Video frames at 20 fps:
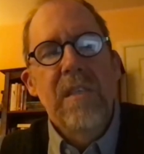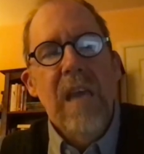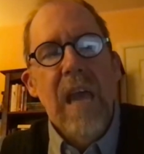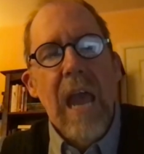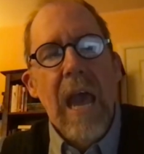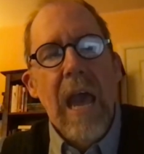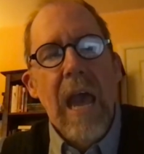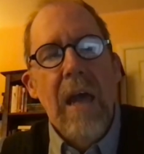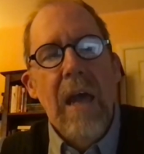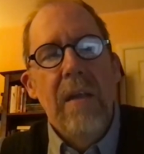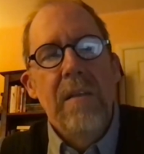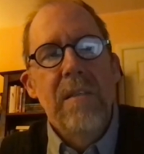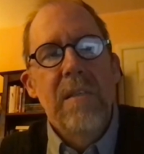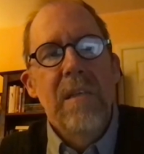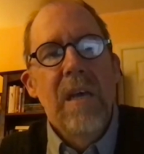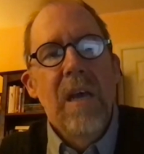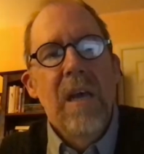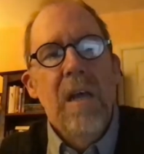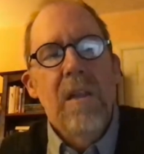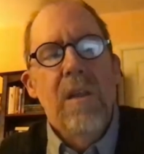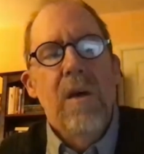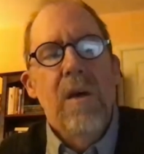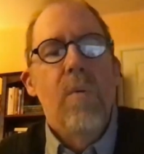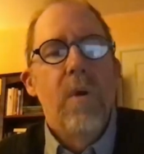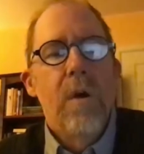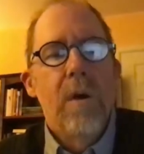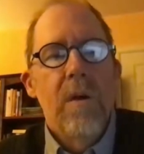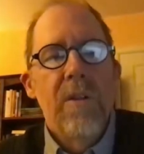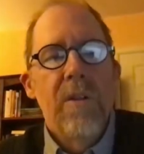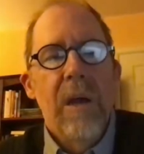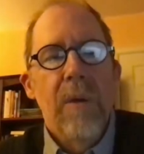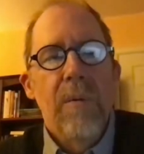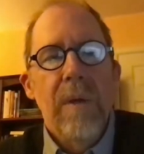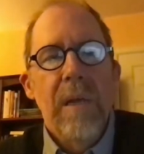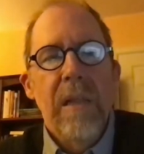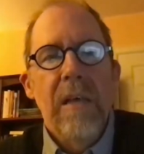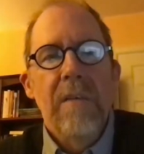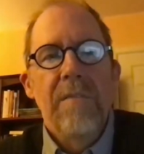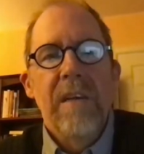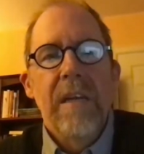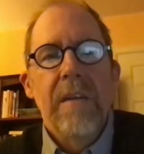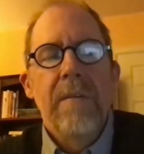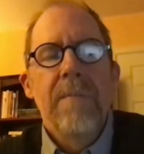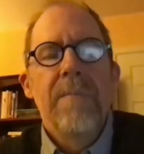and the world that we live in.